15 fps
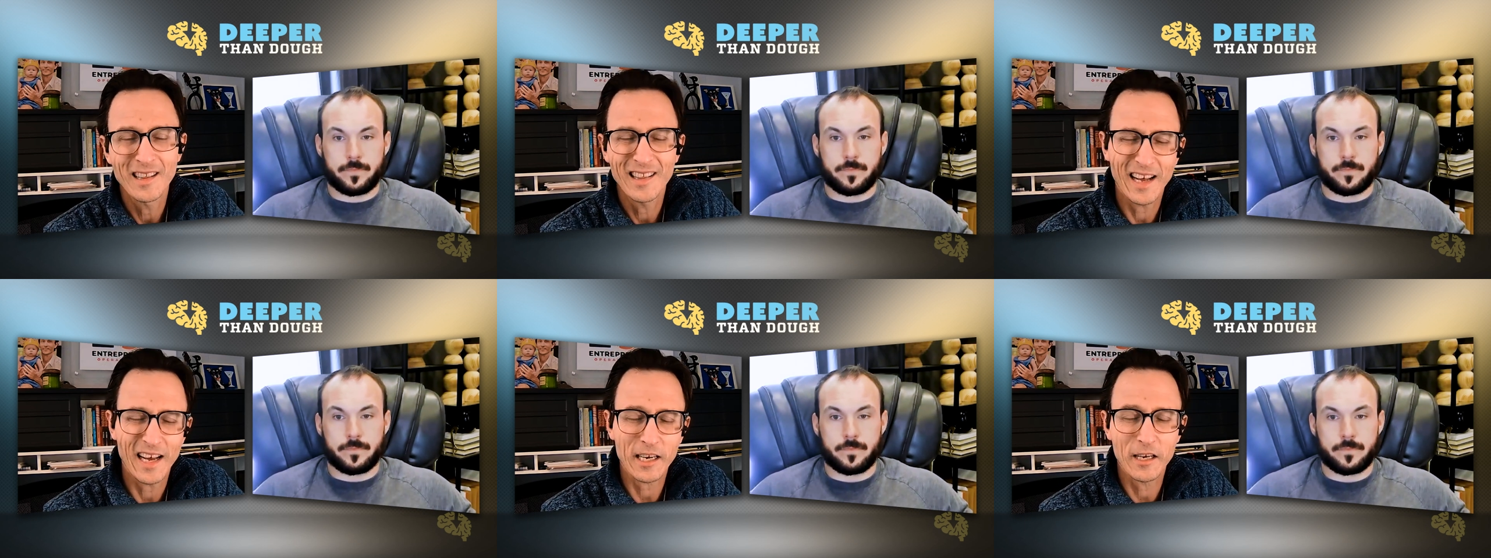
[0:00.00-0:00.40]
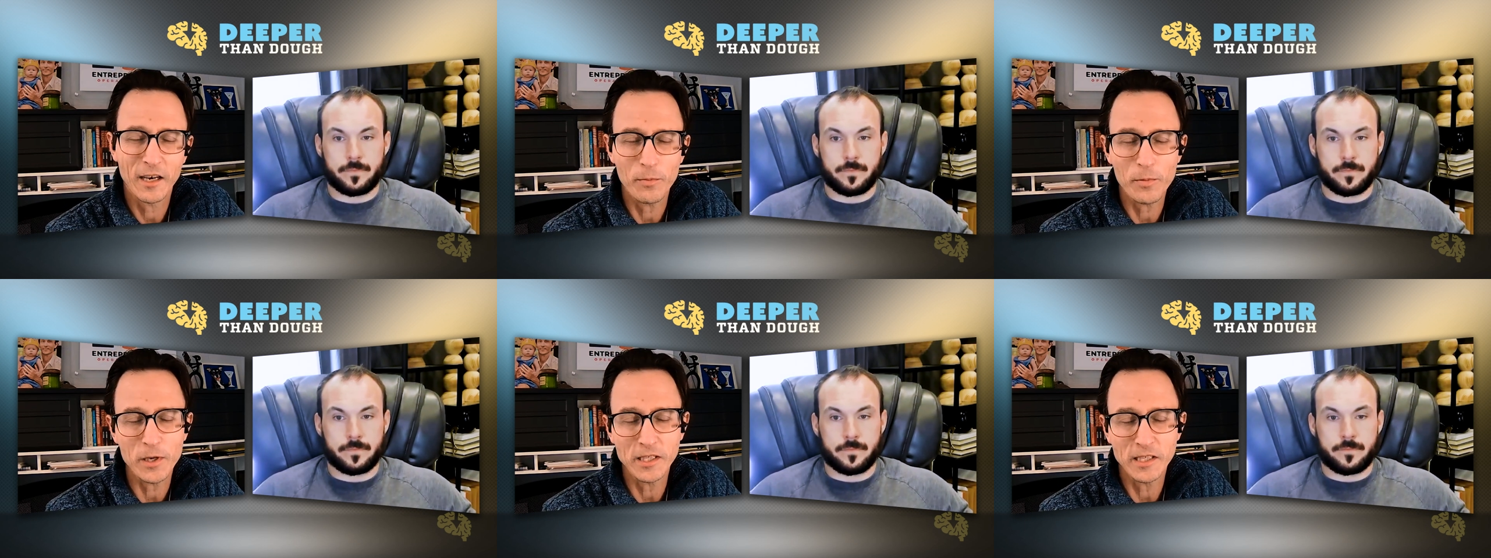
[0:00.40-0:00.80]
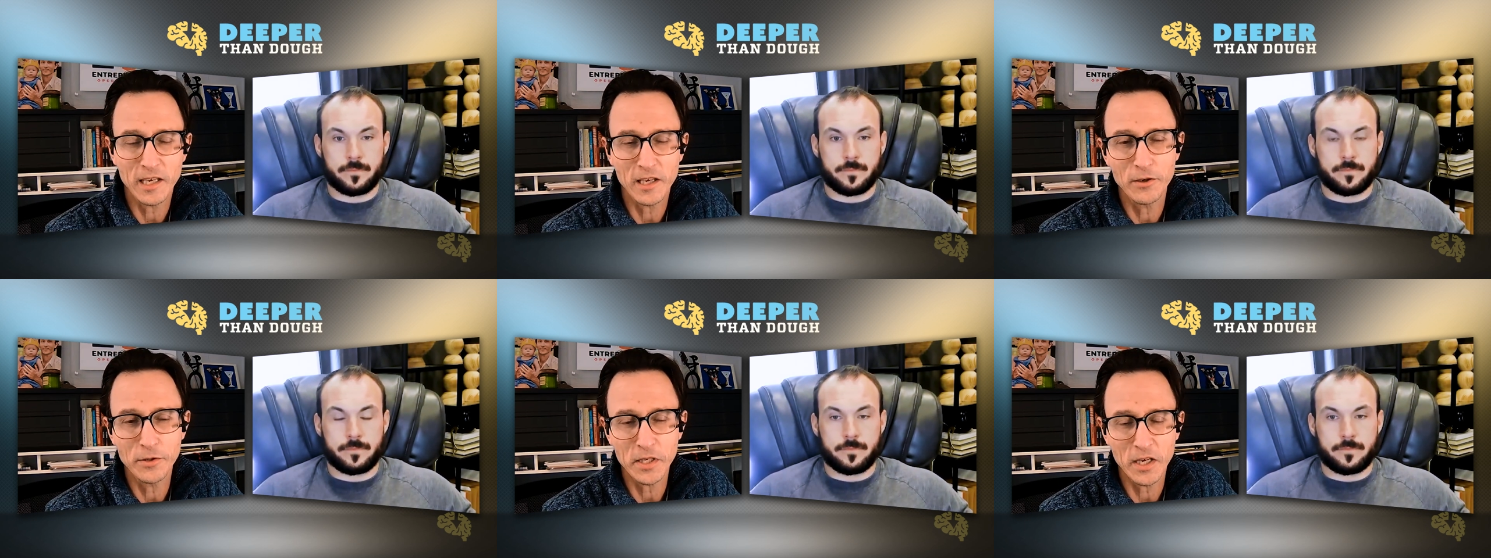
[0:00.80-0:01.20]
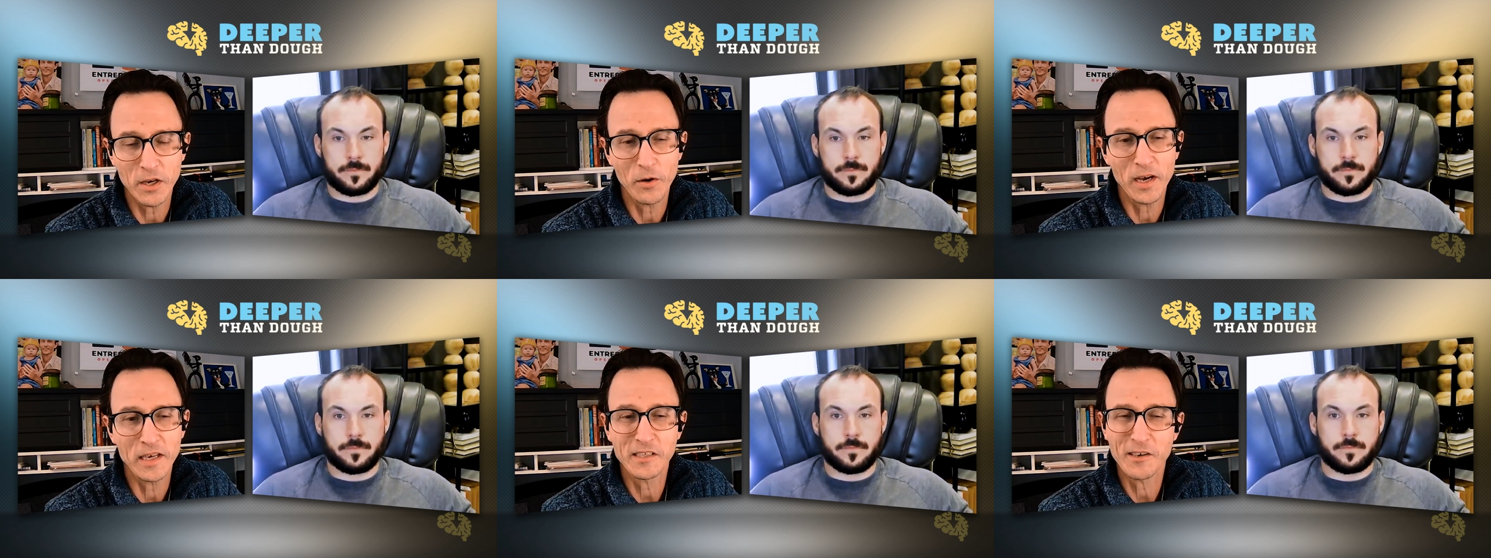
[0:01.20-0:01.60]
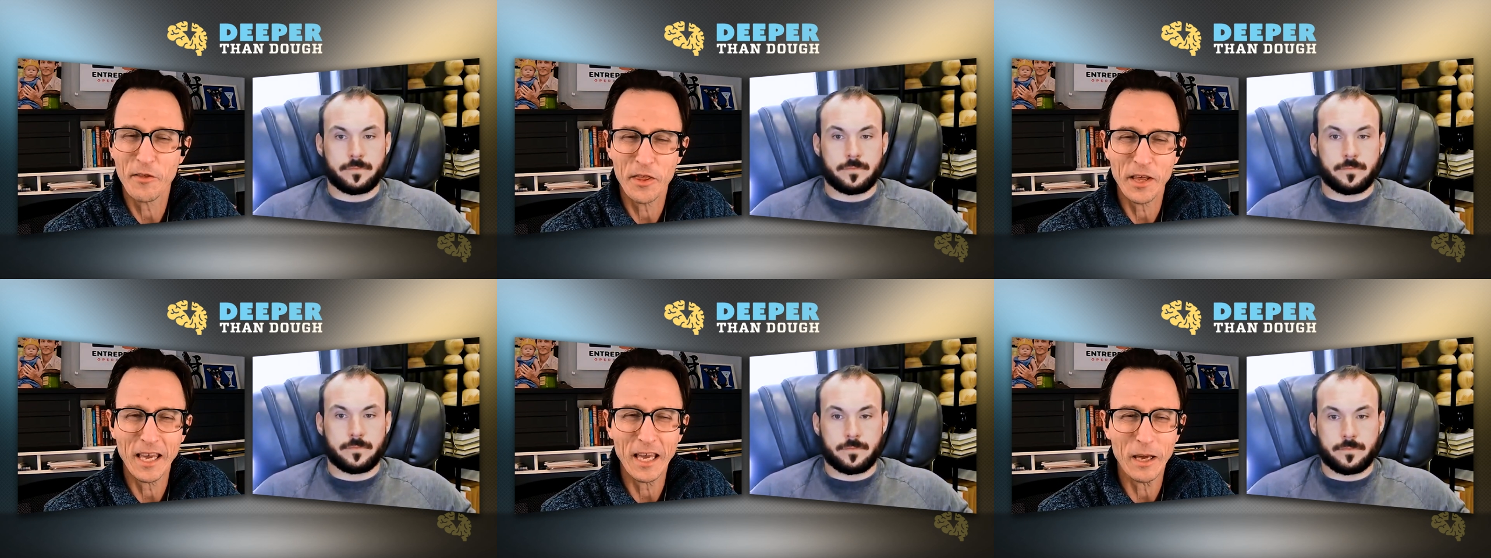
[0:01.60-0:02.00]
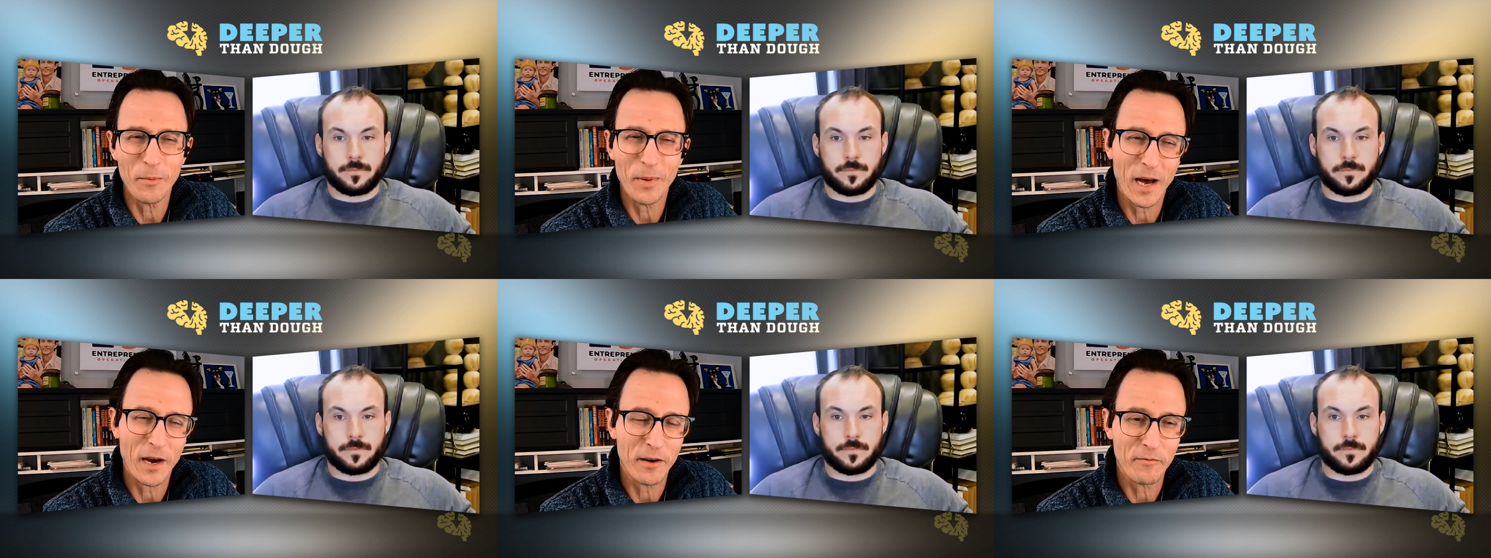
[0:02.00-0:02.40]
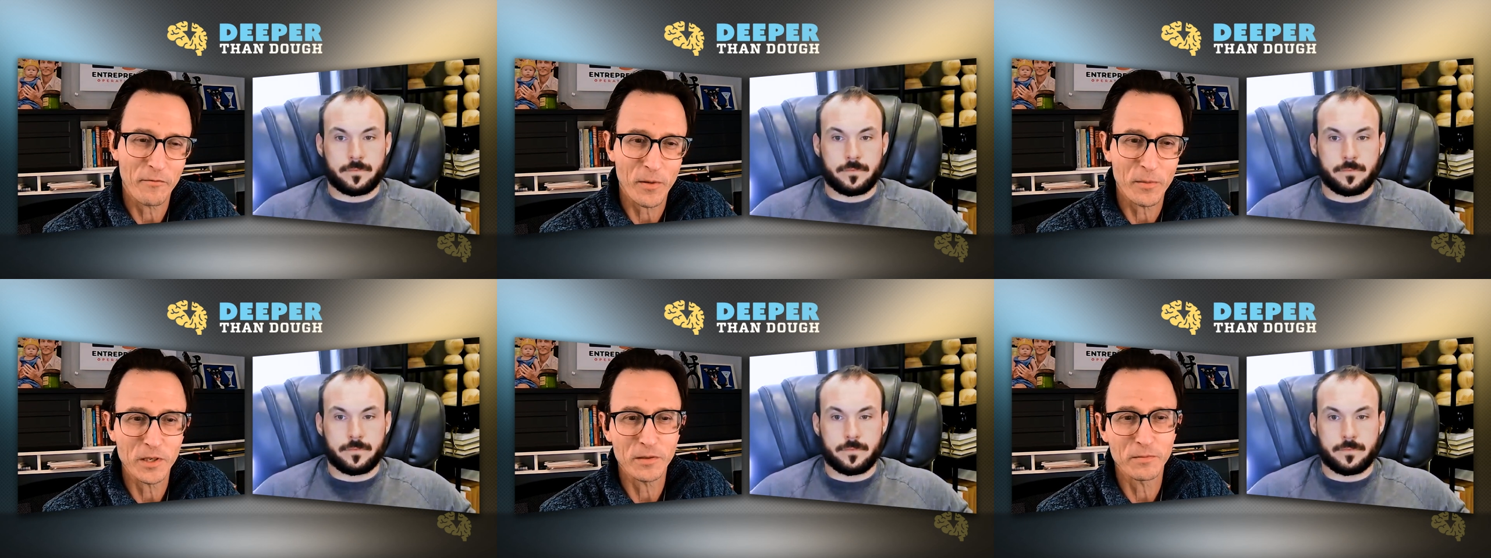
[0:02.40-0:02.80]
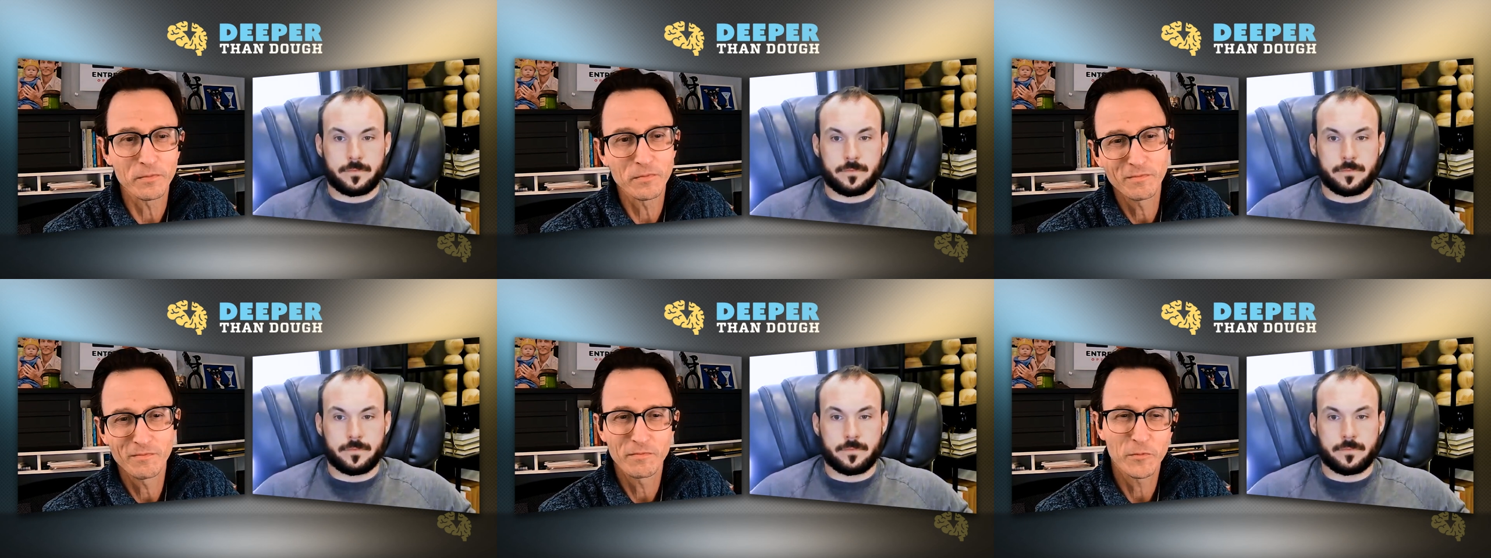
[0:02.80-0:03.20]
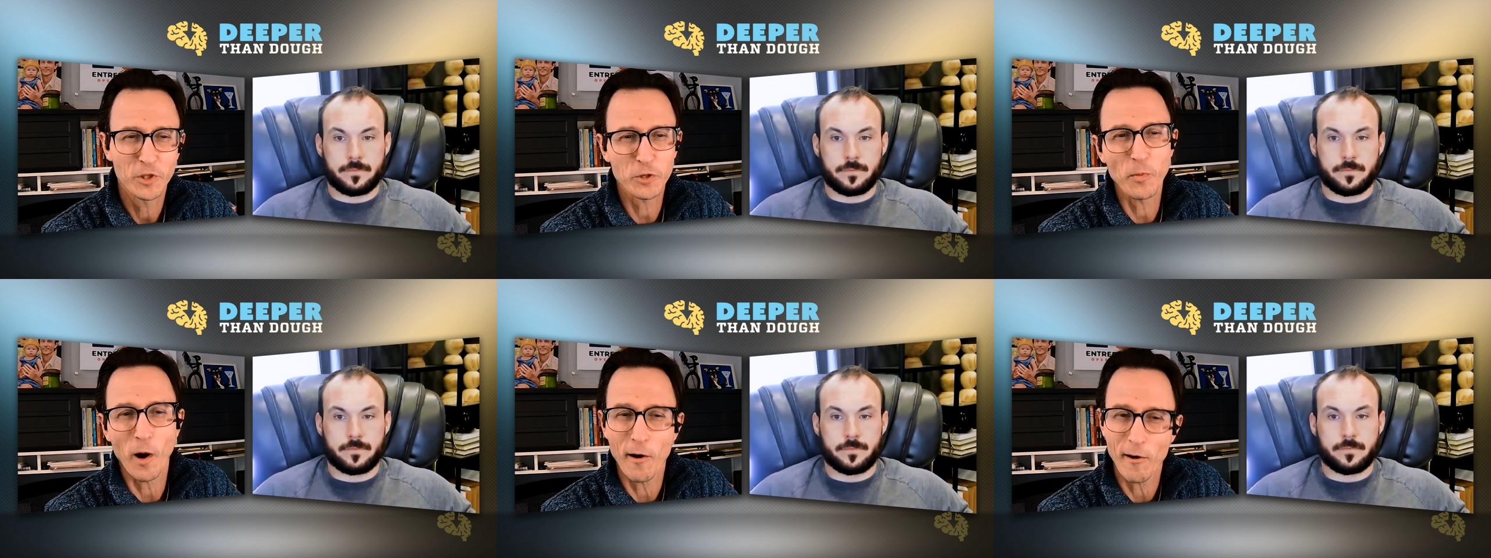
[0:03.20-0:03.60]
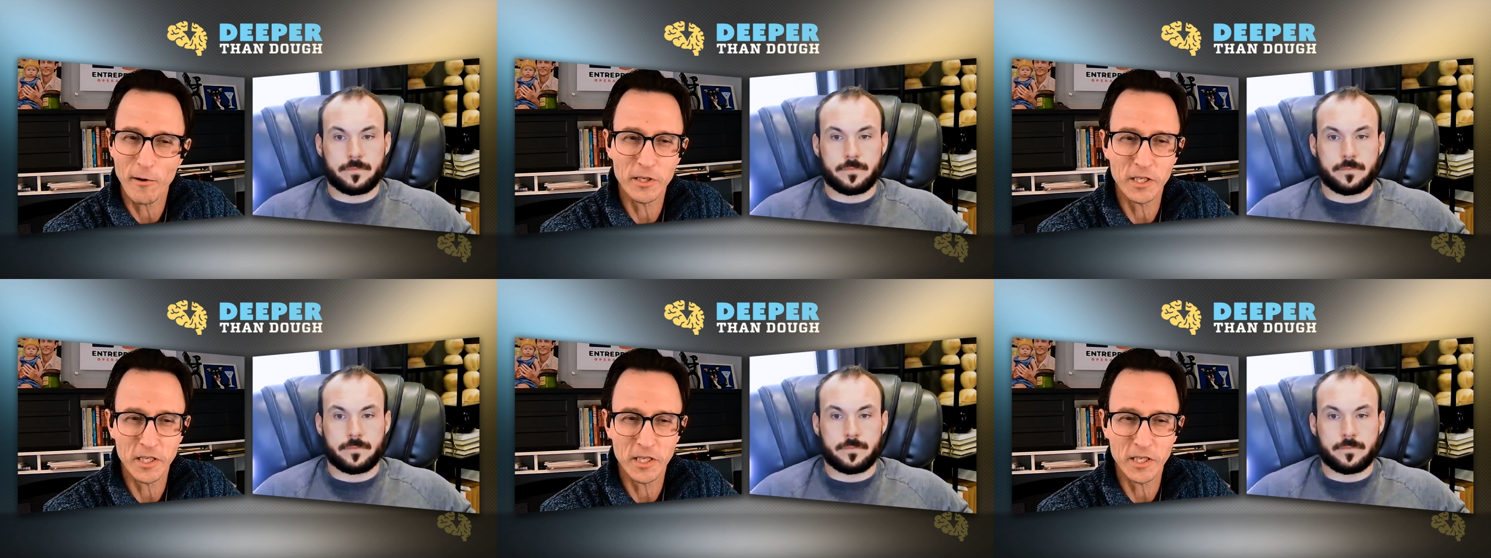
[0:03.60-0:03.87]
Speaker 1: A lot of companies that use EOS are thinking about it from a smarter